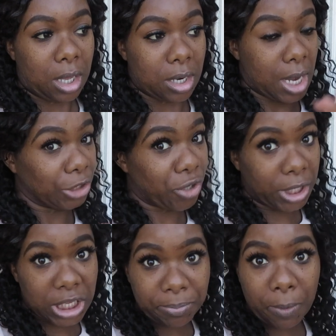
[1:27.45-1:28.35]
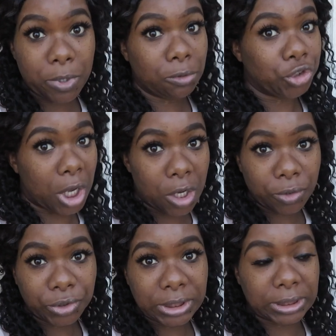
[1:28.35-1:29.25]
Not trying to keep up with no
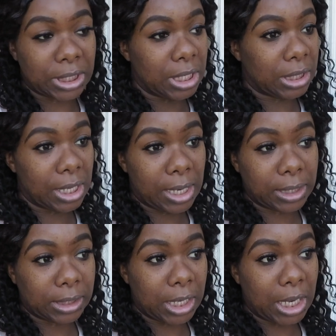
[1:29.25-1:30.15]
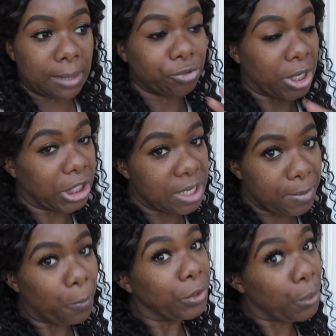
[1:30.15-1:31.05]
Joneses or anything like that. I'm trying to keep
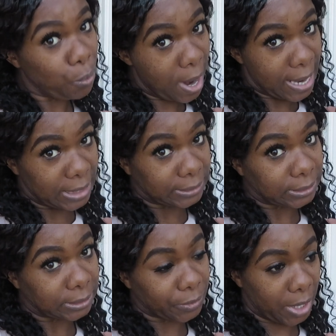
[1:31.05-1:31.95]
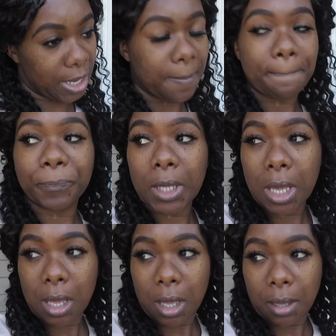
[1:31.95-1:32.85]
up with the Wrights, okay?
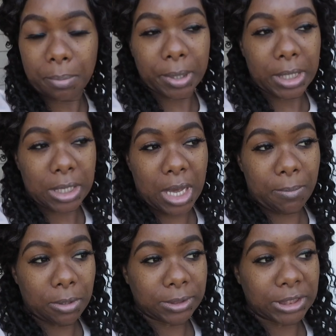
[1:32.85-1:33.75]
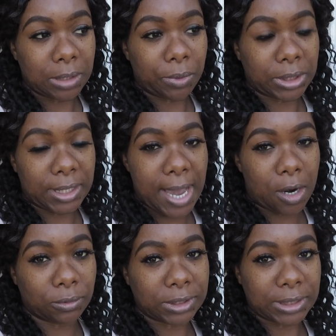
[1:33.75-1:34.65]
But, yeah, I'm going to see what they got
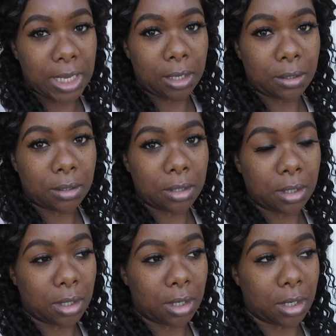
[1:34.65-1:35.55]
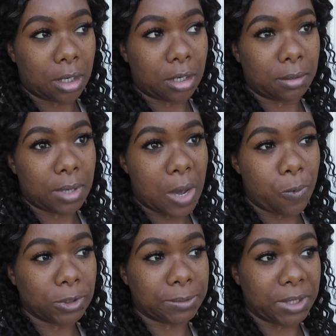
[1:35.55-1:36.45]
on sale. I
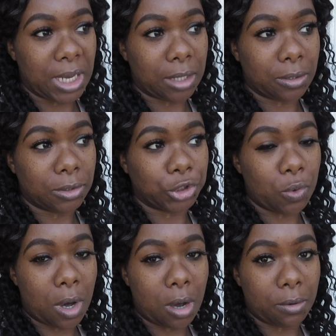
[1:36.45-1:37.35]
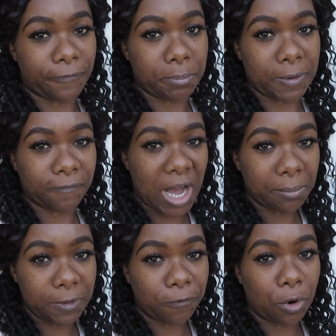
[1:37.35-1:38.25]
want some candles. You all, if you've been
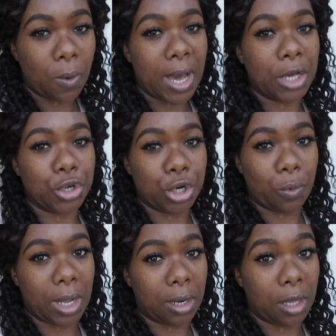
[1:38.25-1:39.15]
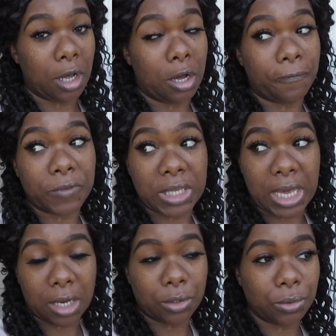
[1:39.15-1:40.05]
following me for a while, you know I love
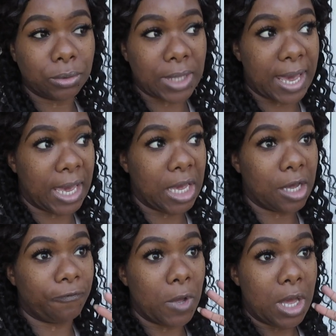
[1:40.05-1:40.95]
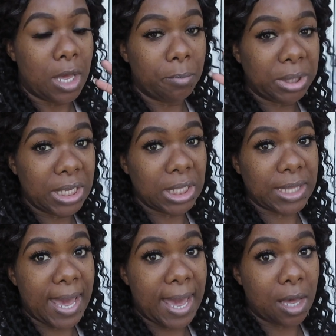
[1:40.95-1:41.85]
candles. I have plenty at
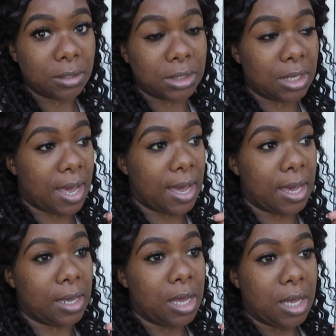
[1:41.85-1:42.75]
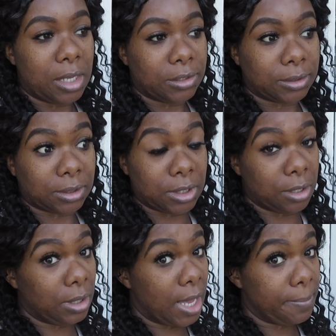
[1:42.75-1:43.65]
the house that I
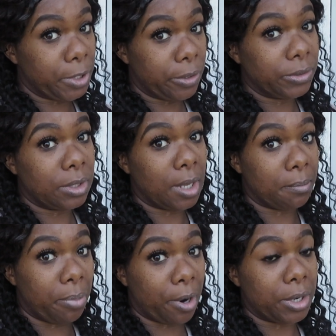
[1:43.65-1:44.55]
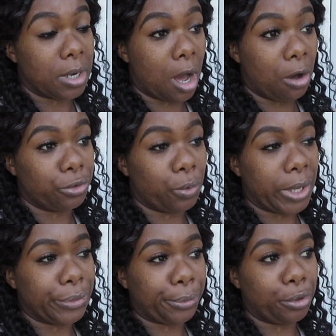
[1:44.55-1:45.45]
still am using and burning all the
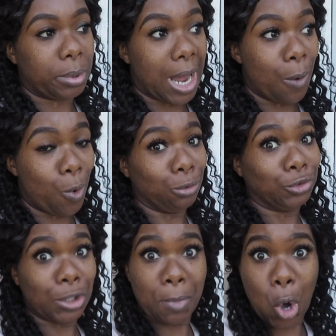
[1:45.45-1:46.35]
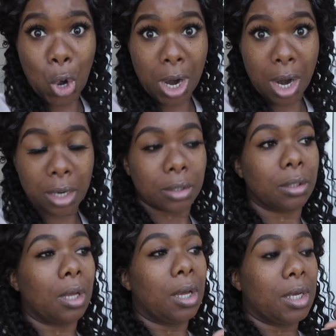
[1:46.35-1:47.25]
way through. But I want some more.
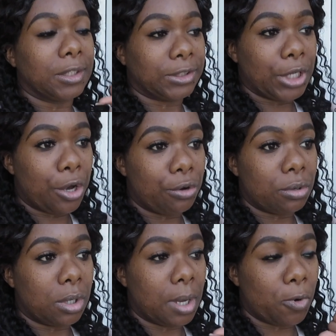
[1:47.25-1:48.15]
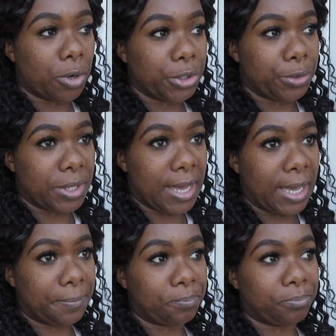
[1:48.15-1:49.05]
So, I'm going to do
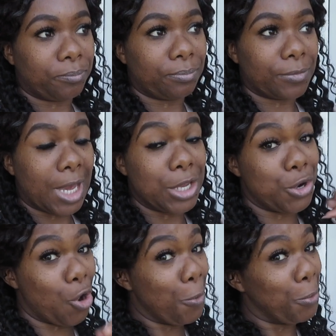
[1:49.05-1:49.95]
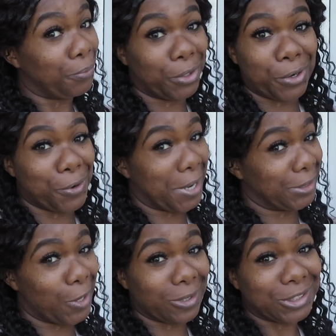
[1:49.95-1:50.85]
that. You know, your girl got
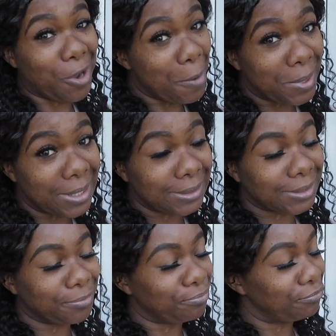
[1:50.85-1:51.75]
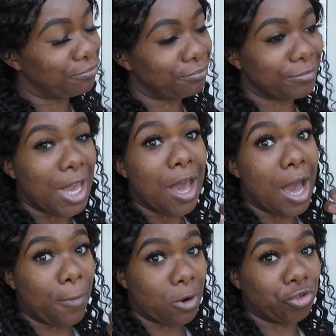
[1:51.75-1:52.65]
to go to Starbucks.
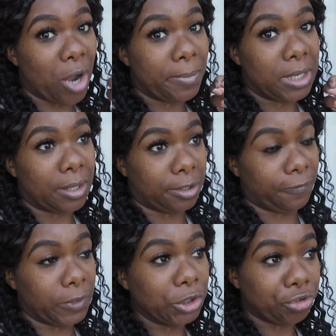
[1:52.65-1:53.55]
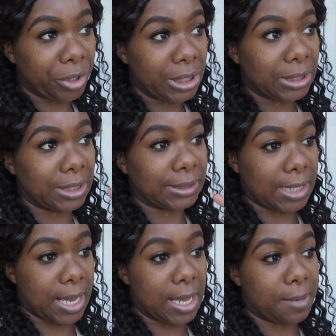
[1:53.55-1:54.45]
I'm going to try me a different drink this
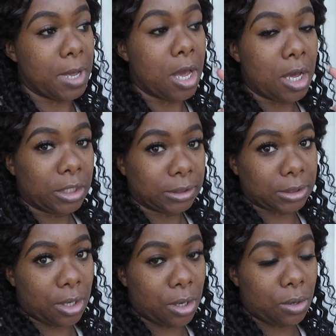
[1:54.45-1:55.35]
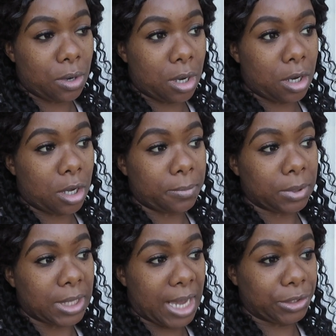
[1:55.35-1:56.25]
time. So,
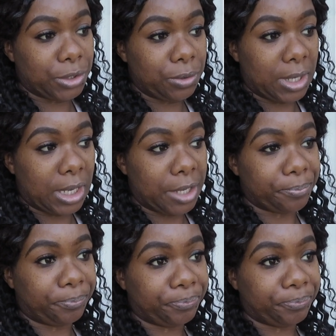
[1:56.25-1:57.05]
got to do that.